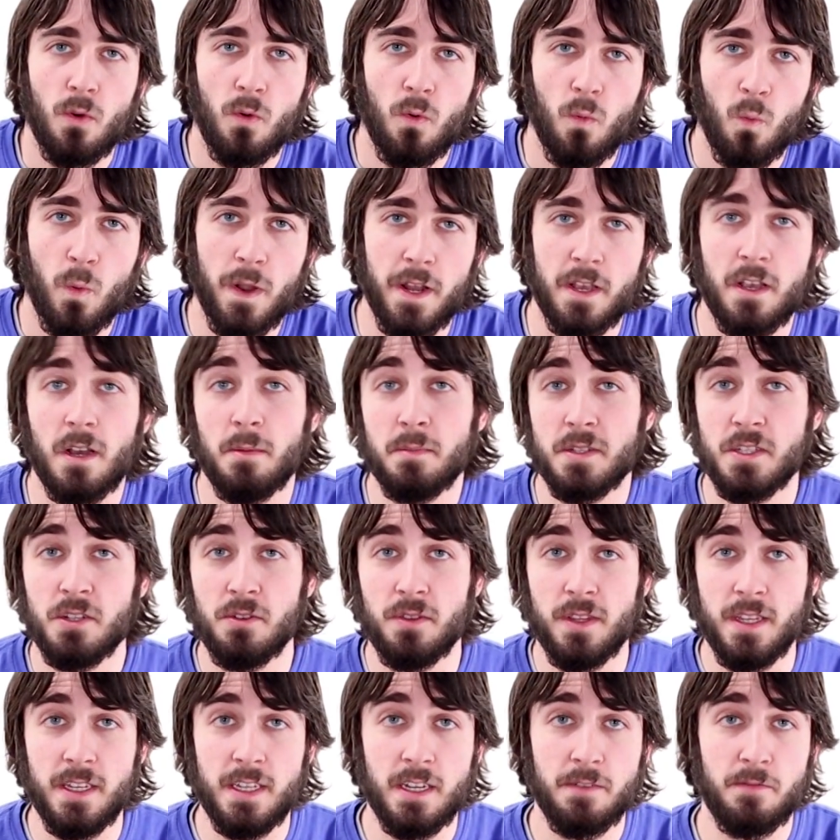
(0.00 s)
When it comes to
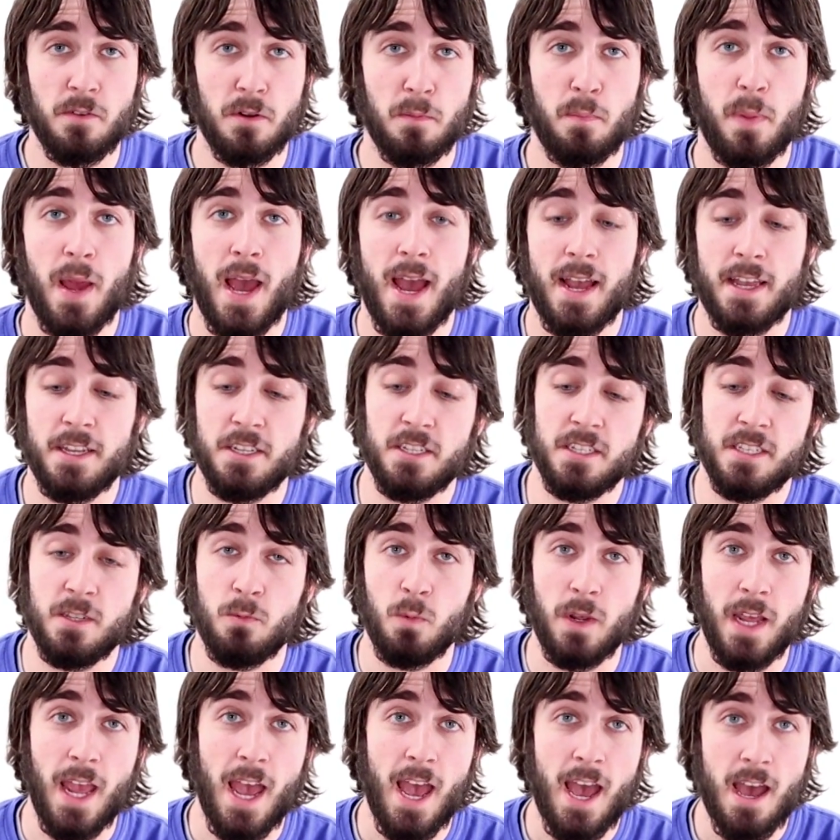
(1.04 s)
the different packages that
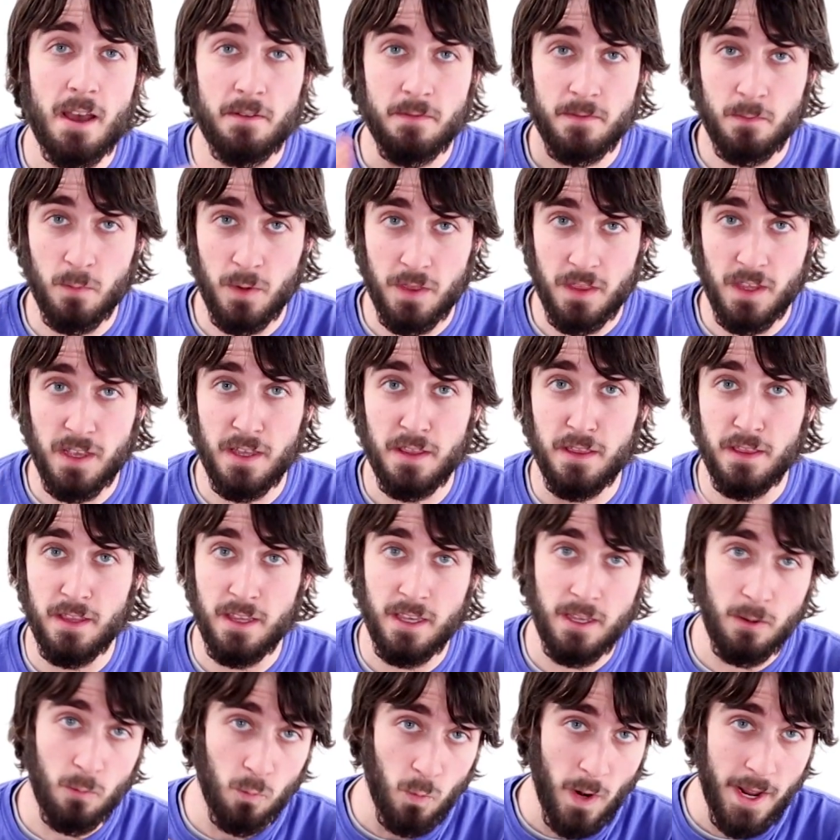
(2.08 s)
we have within
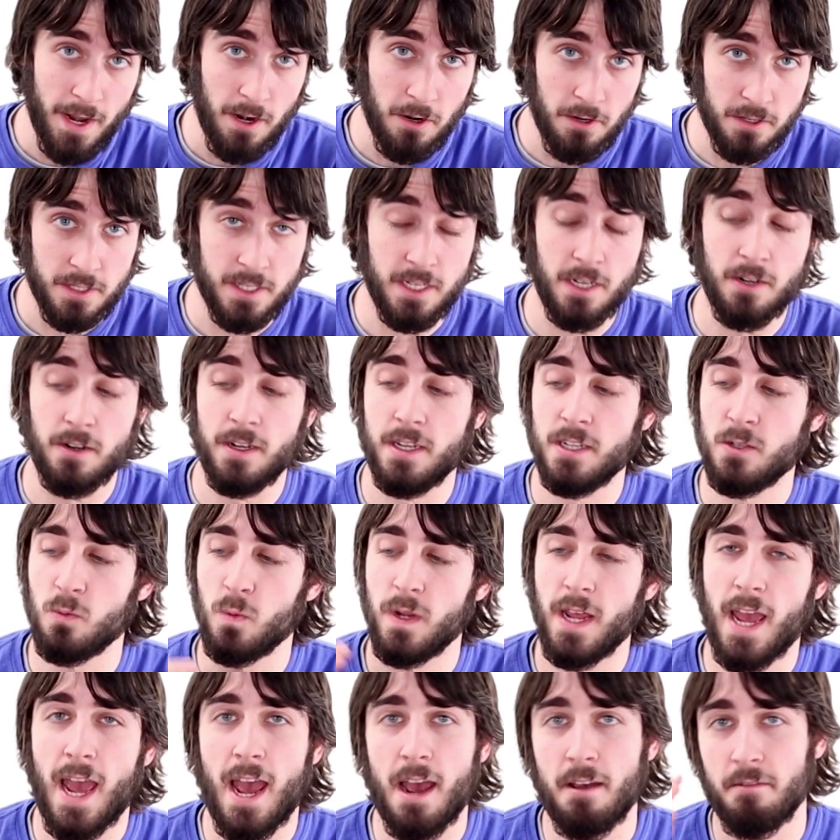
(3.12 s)
the Raider series,
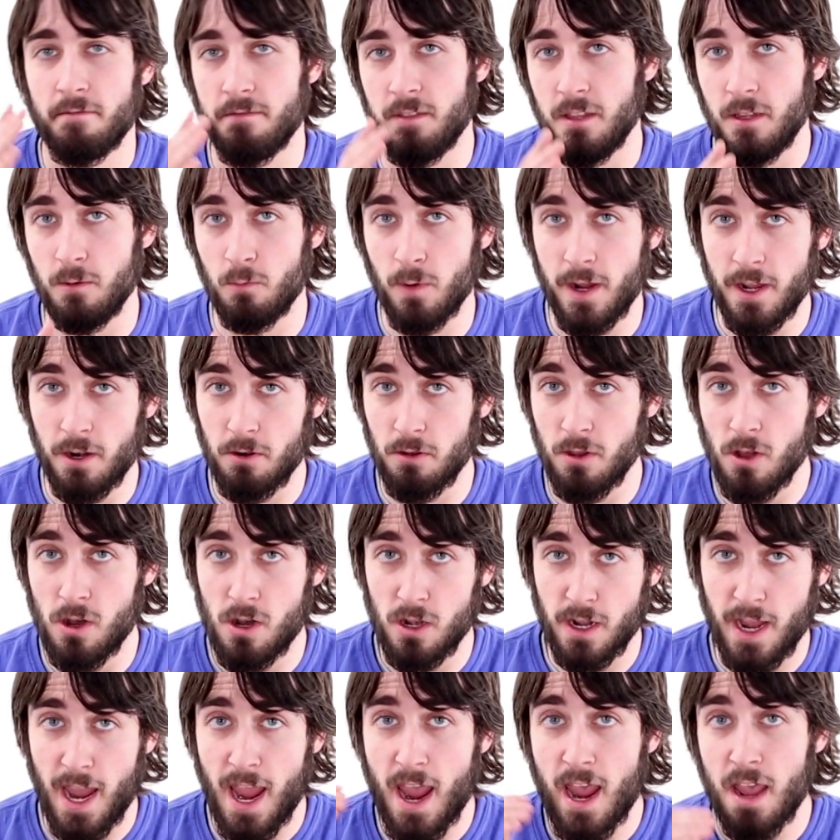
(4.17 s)
we have the Raider
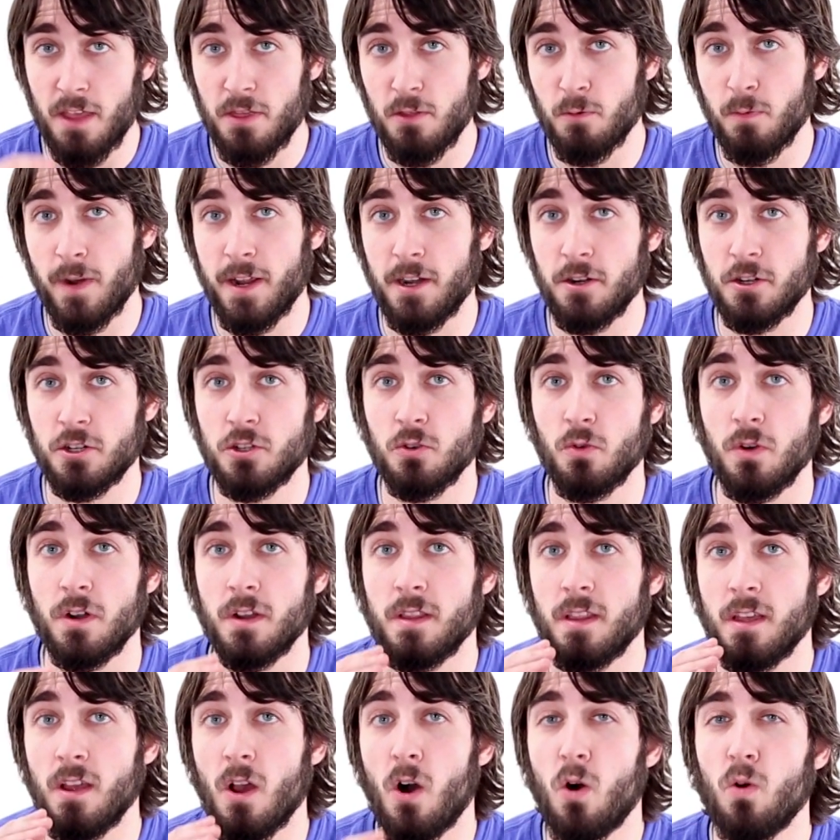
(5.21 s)
Long and the Raider
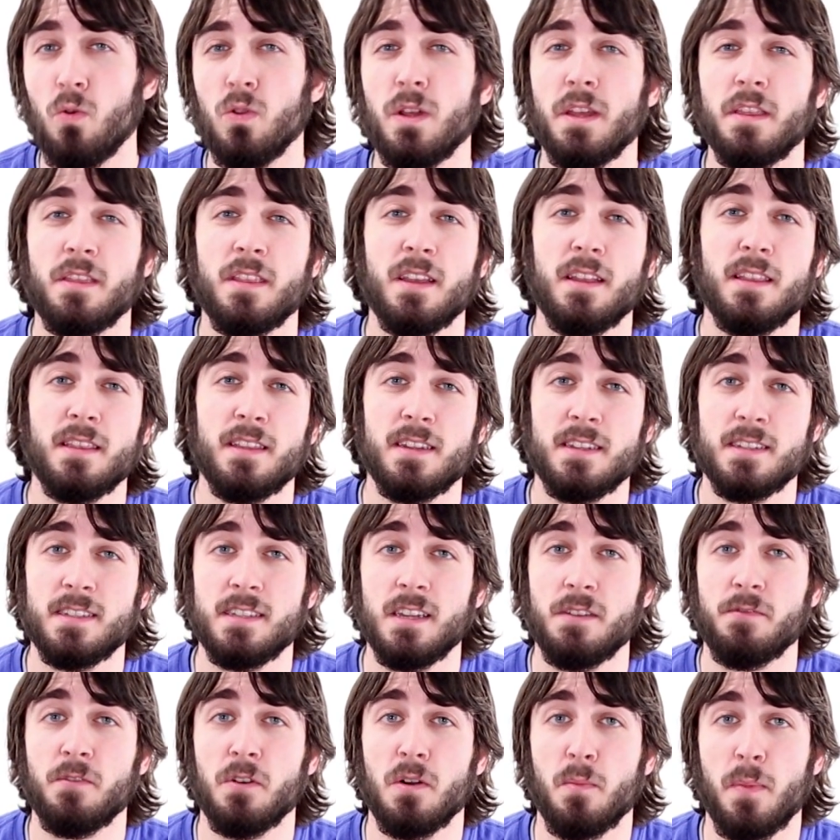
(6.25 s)
Short. The only thing that is
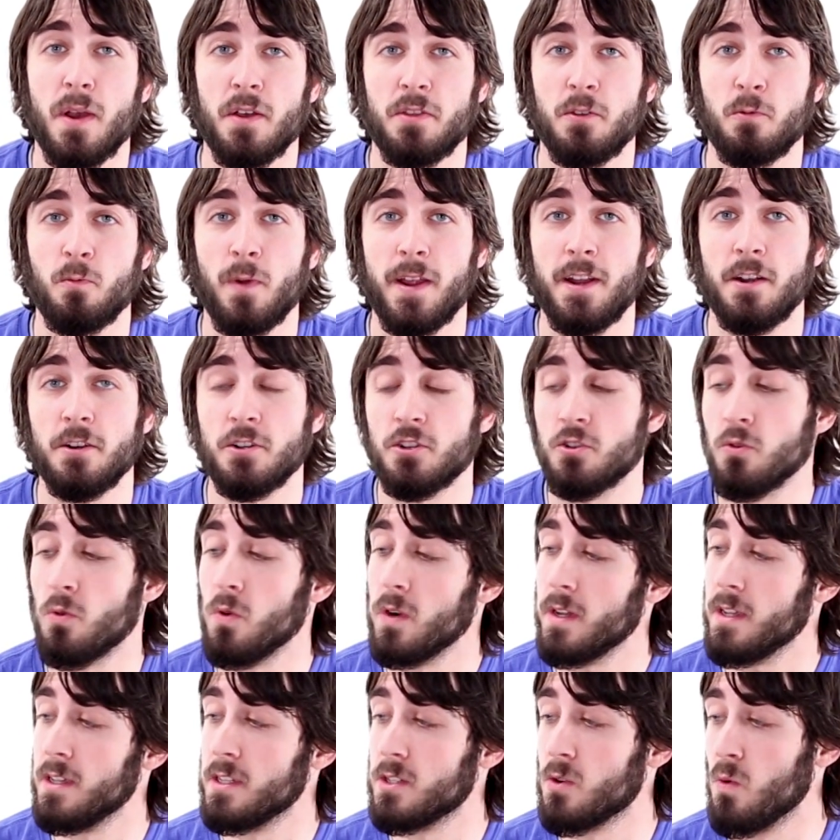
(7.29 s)
different about the Raider
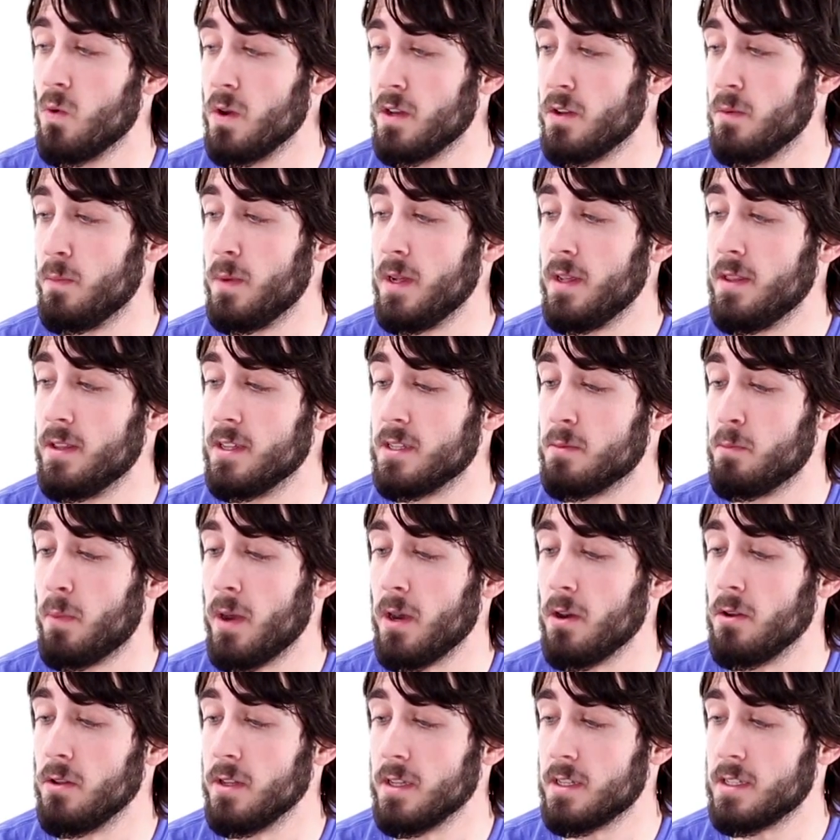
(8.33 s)
Short is going to be this
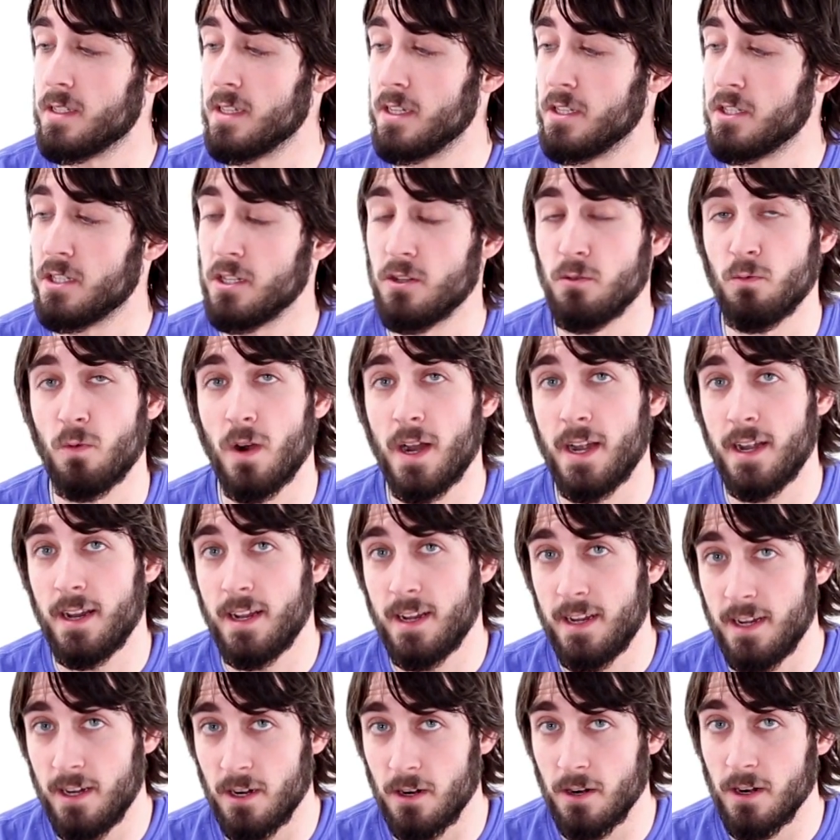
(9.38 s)
barrel extension right
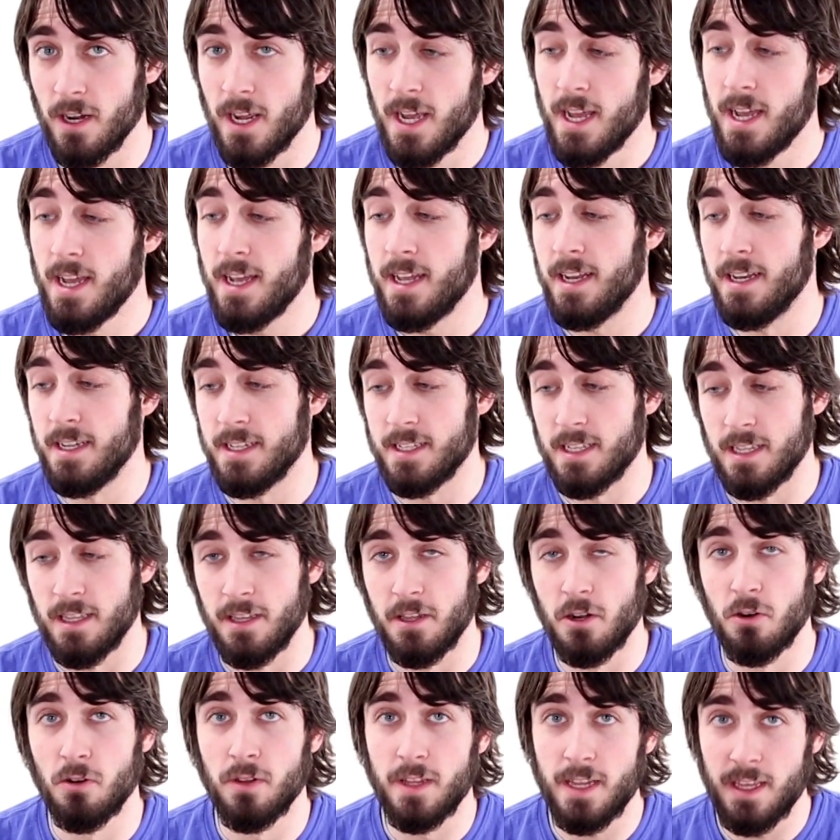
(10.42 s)
here. It is
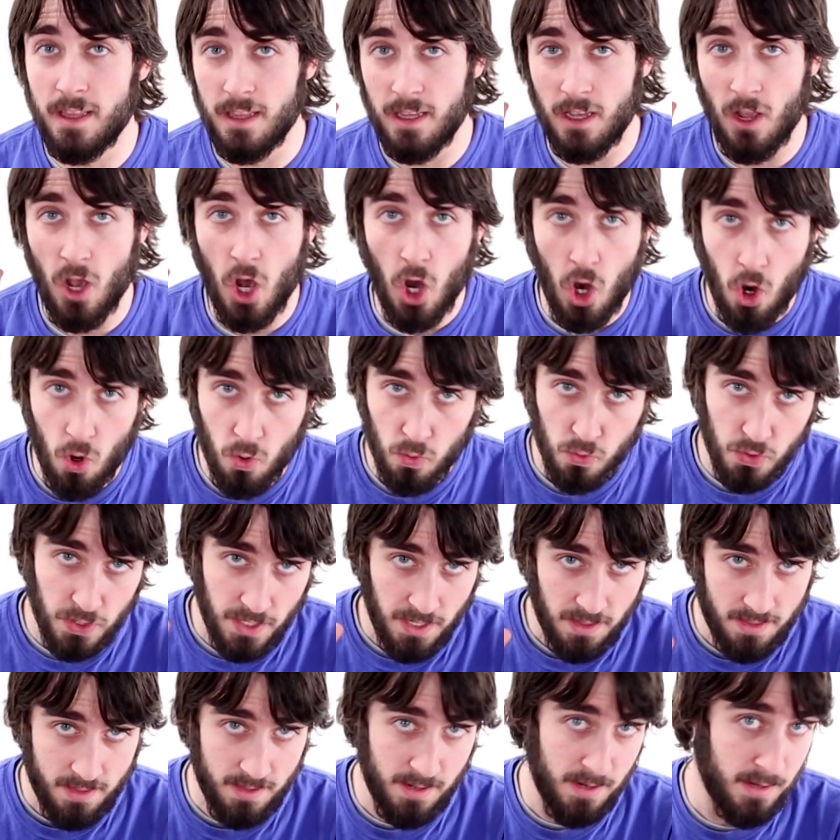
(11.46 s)
literally the
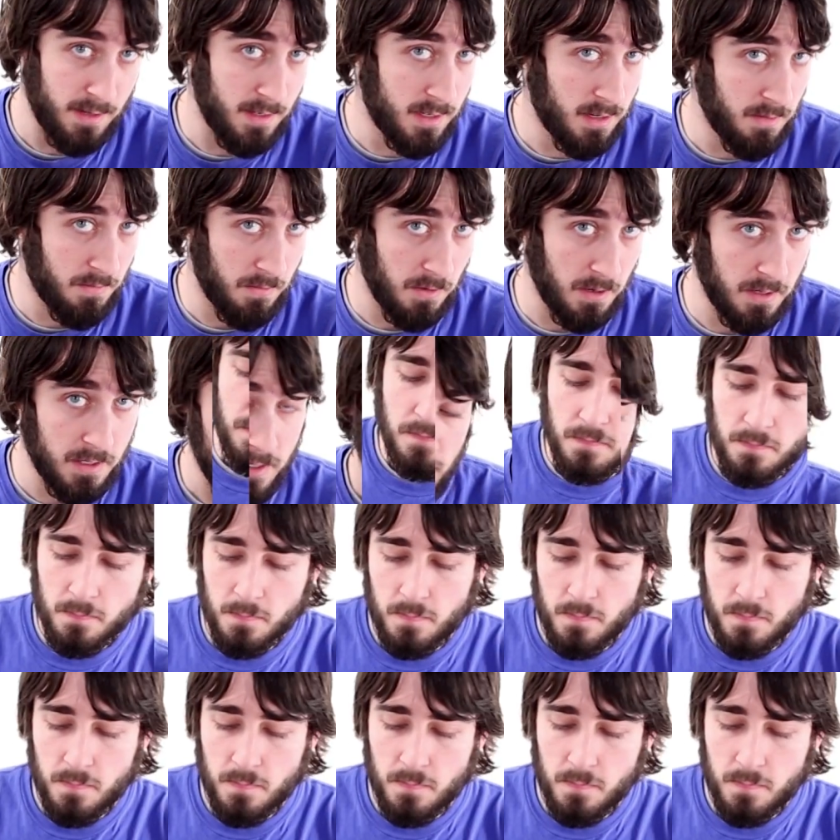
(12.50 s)
only thing different.